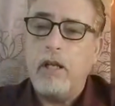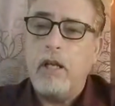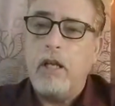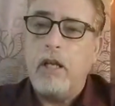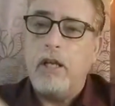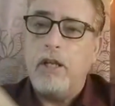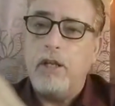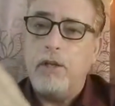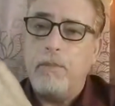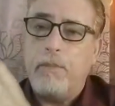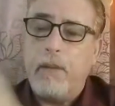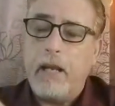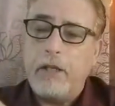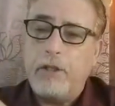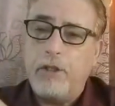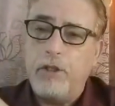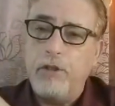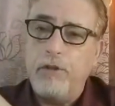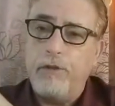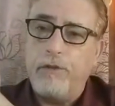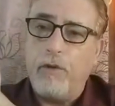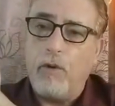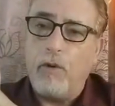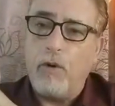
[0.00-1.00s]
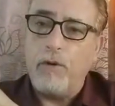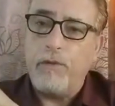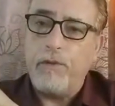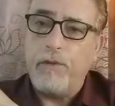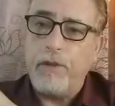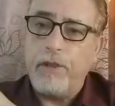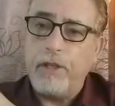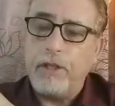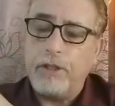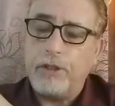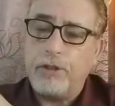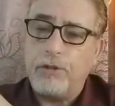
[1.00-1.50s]
You pay $2,400 for
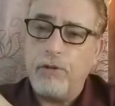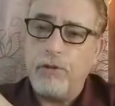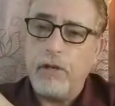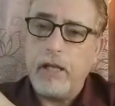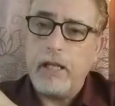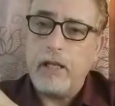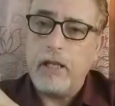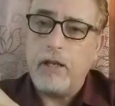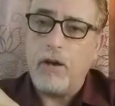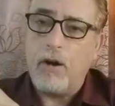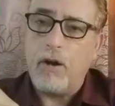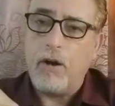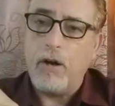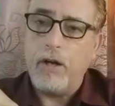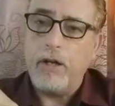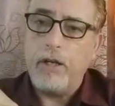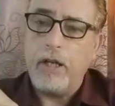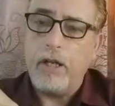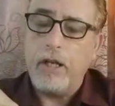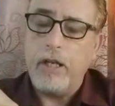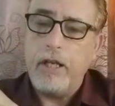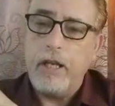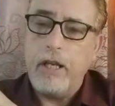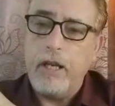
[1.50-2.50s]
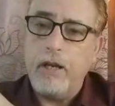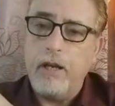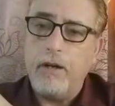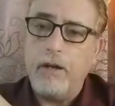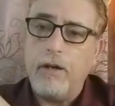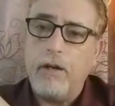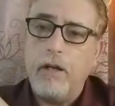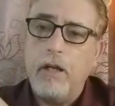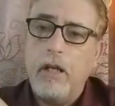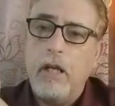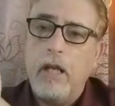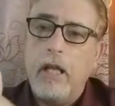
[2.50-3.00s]
this green card a year,
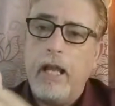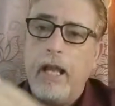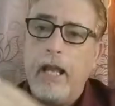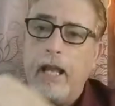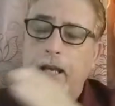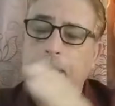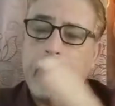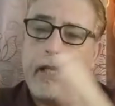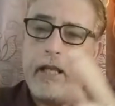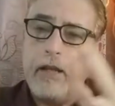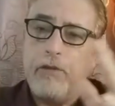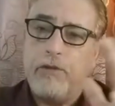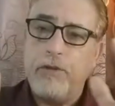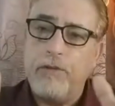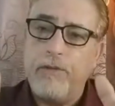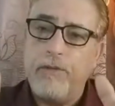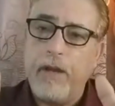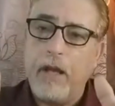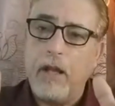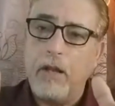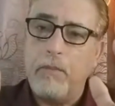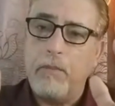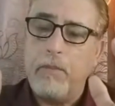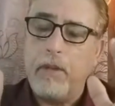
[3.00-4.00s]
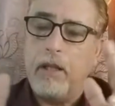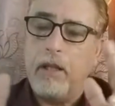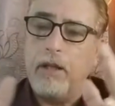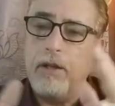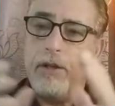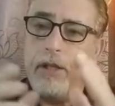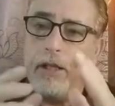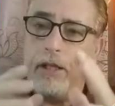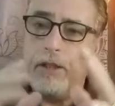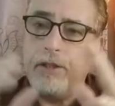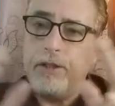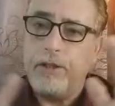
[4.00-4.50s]
and it gives you
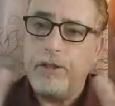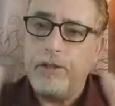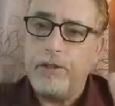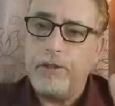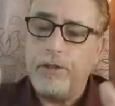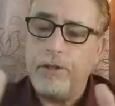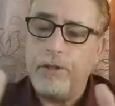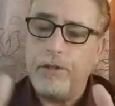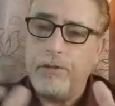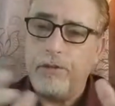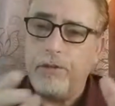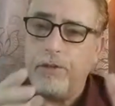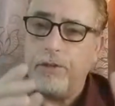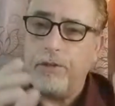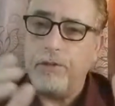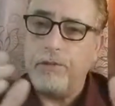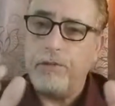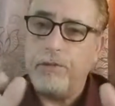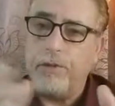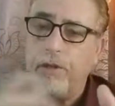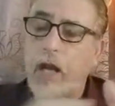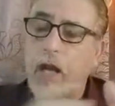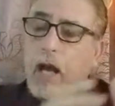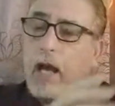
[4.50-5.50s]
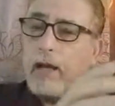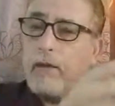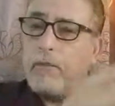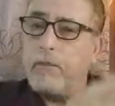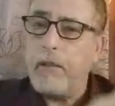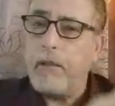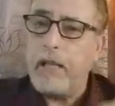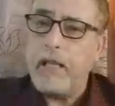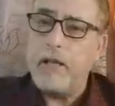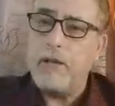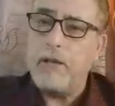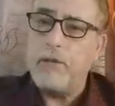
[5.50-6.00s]
availability to
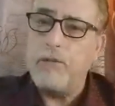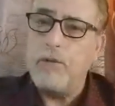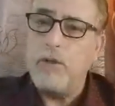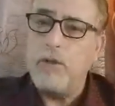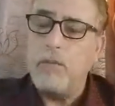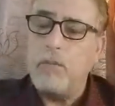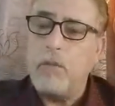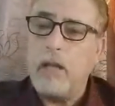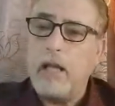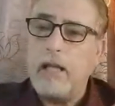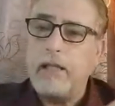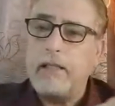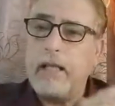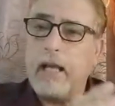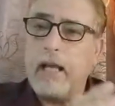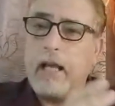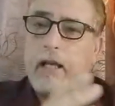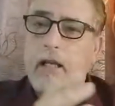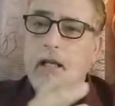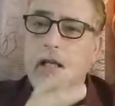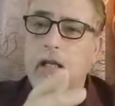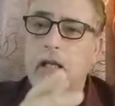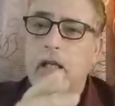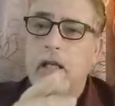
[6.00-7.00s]
not be in a room like that.